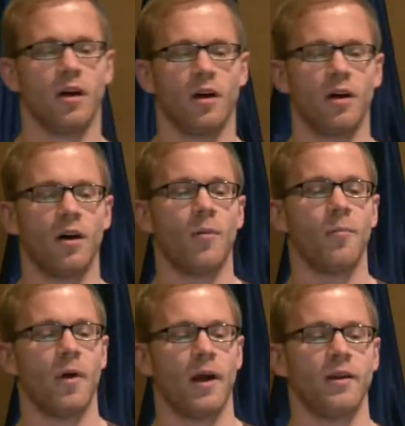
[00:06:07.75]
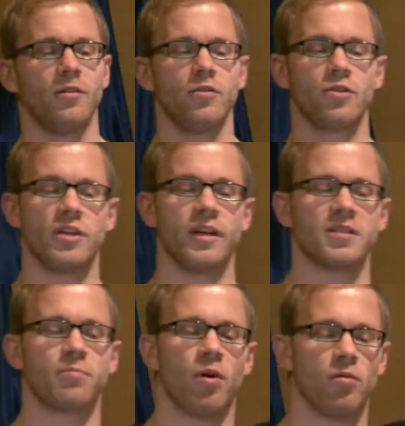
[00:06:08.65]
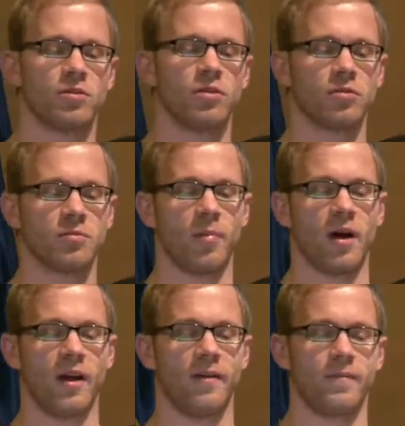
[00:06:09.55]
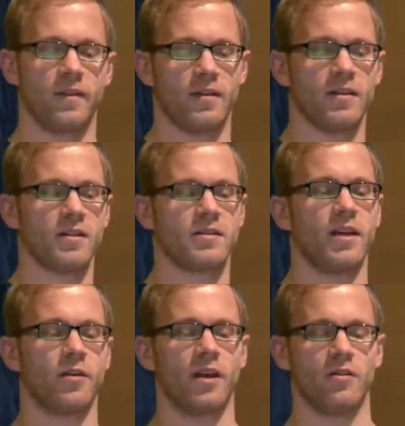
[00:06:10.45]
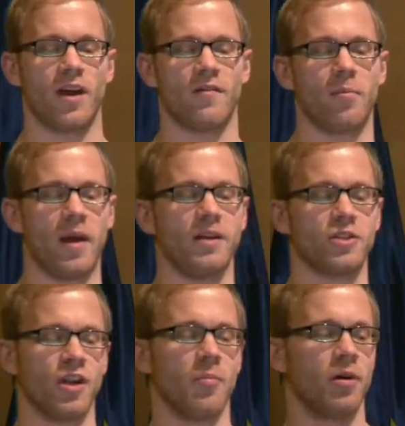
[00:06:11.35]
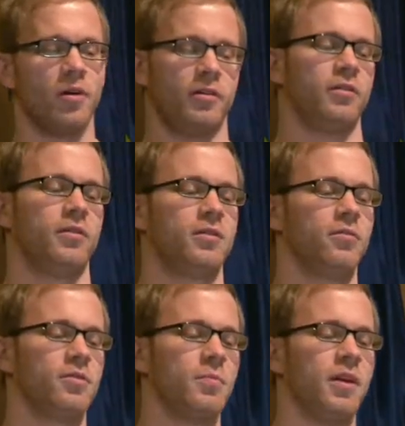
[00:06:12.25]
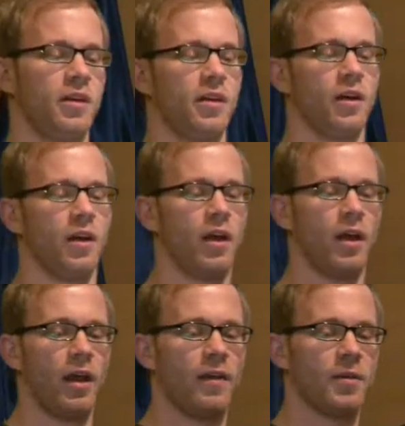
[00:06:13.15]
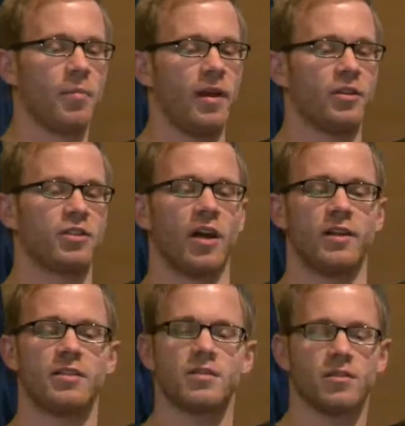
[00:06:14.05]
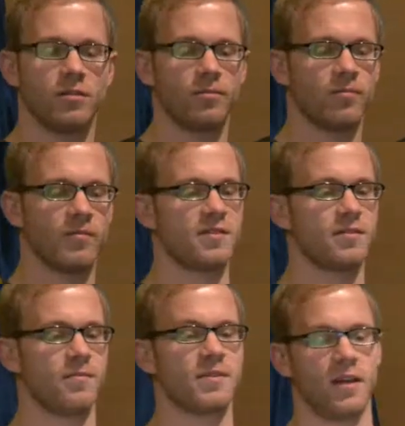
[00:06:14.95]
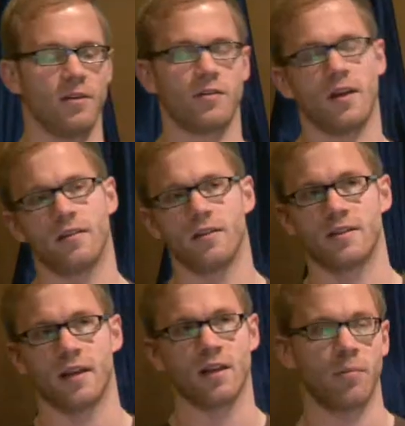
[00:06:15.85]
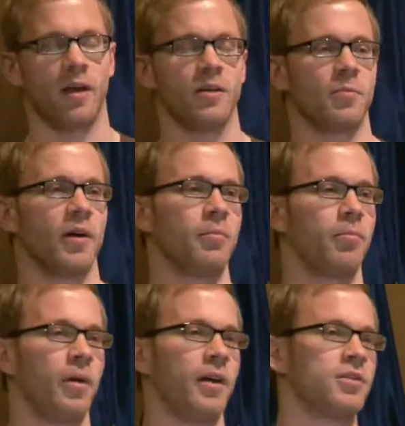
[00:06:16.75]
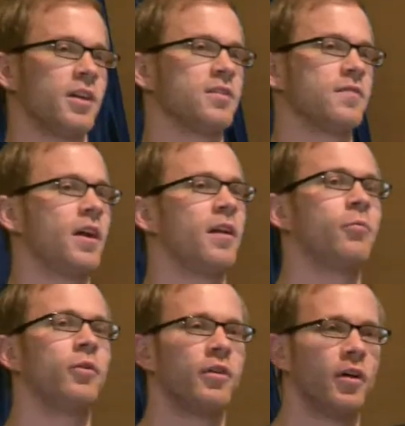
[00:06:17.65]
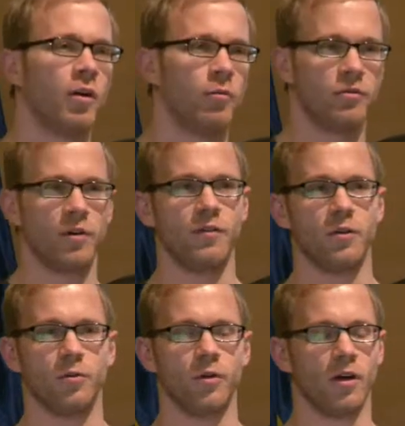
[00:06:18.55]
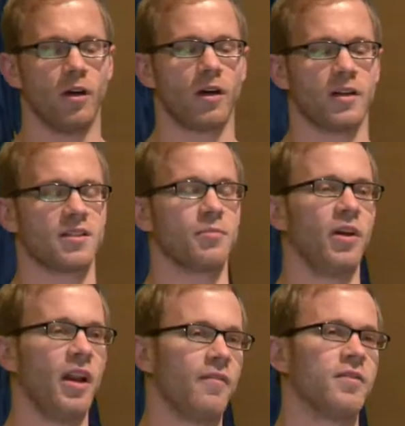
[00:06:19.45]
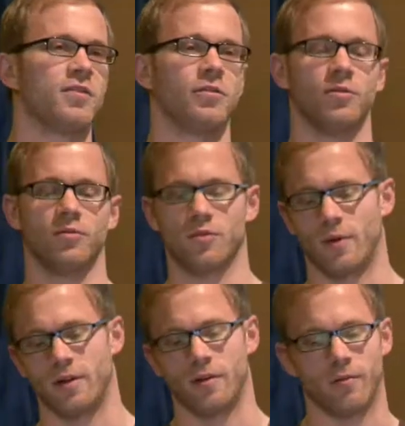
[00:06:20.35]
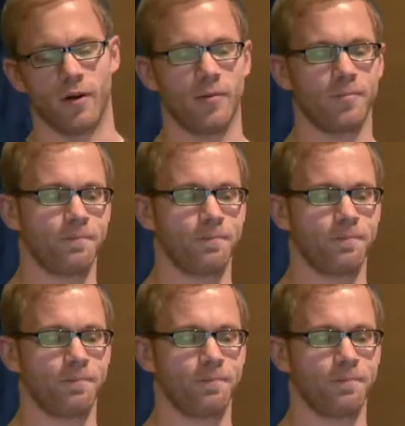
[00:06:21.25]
And usually expose those by saying, okay, you have a page number, so to speak, and a page size. So you say you take the second page by a page size of 10 would retrieve you customer 11 to 20, right?